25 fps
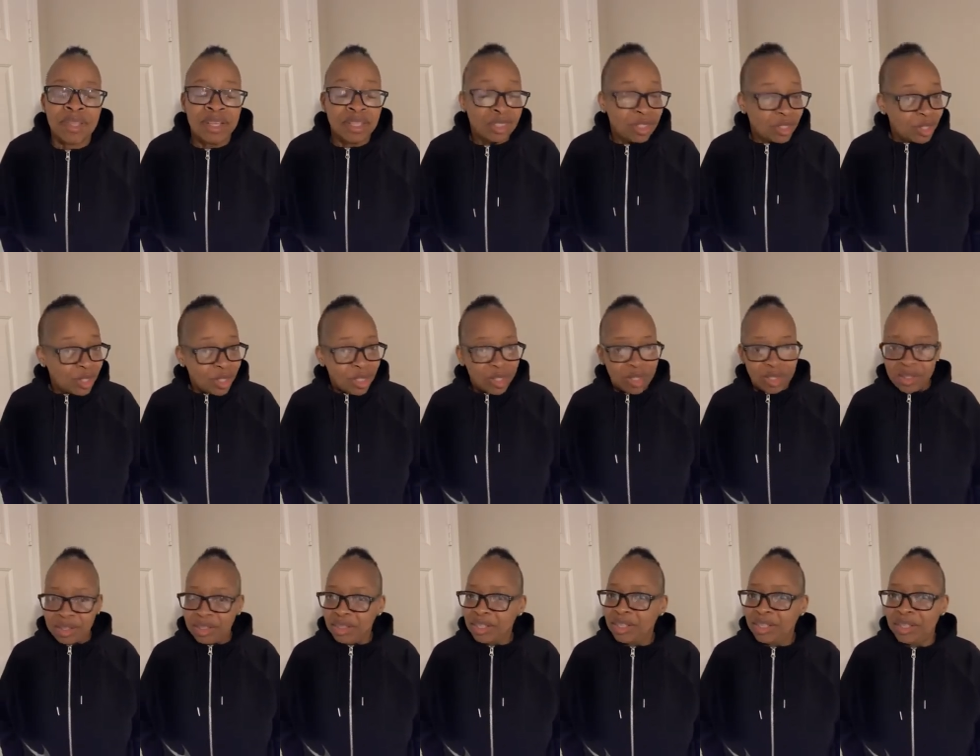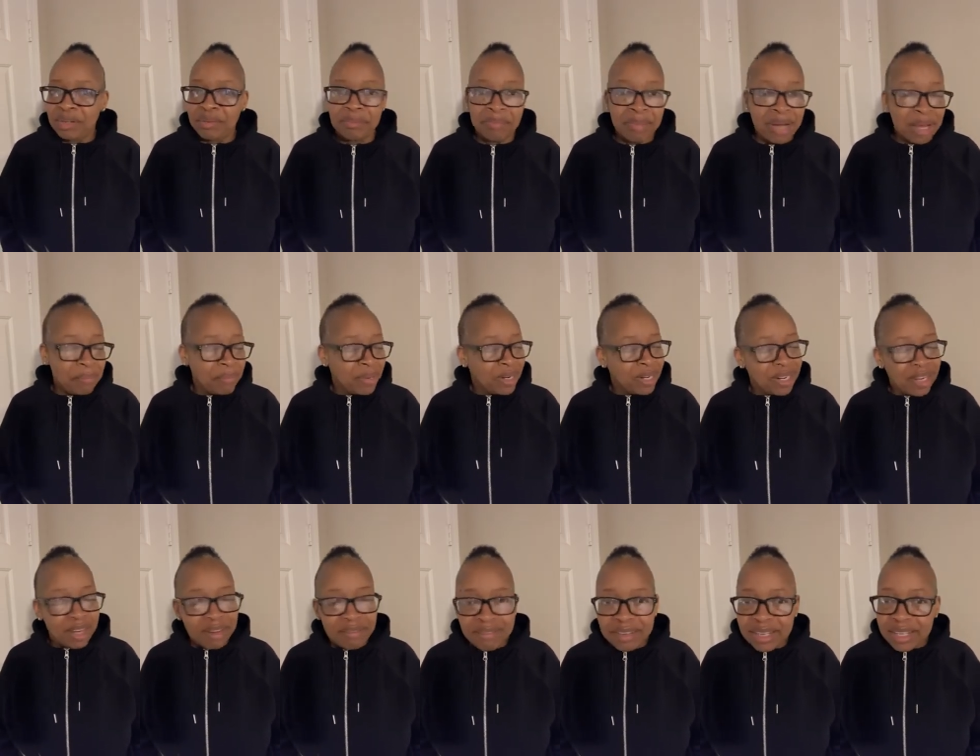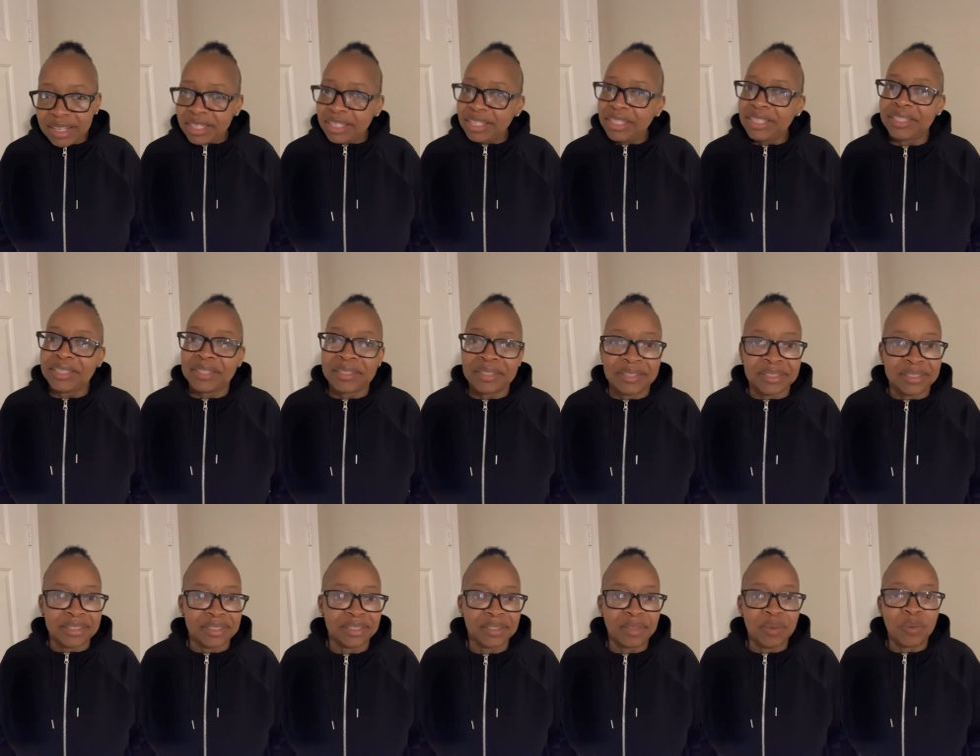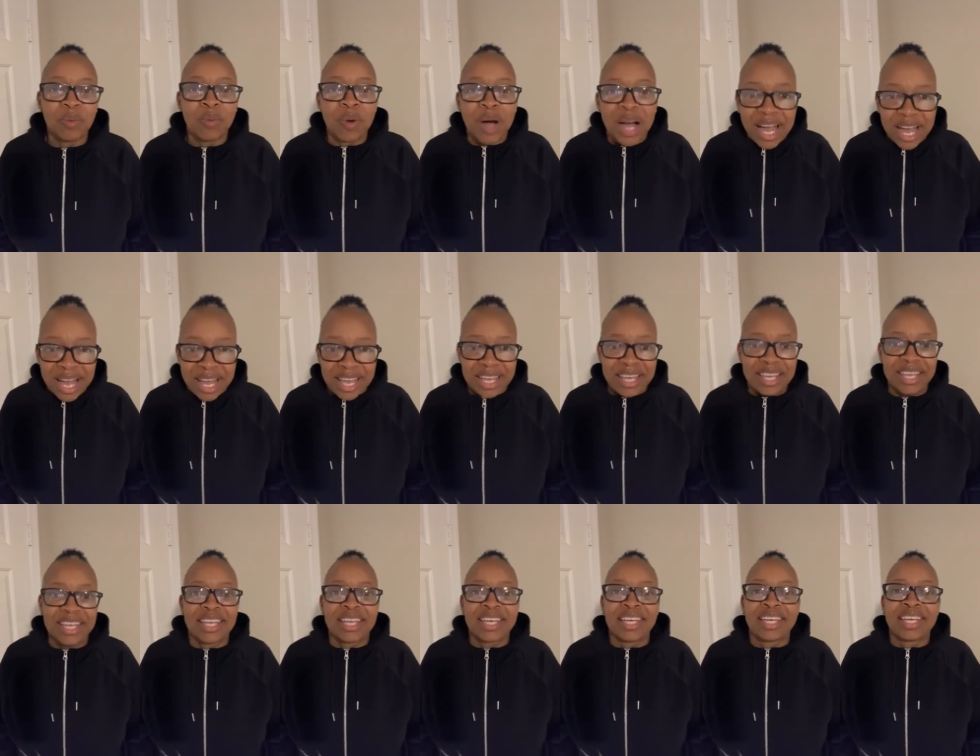So, my beloved, why?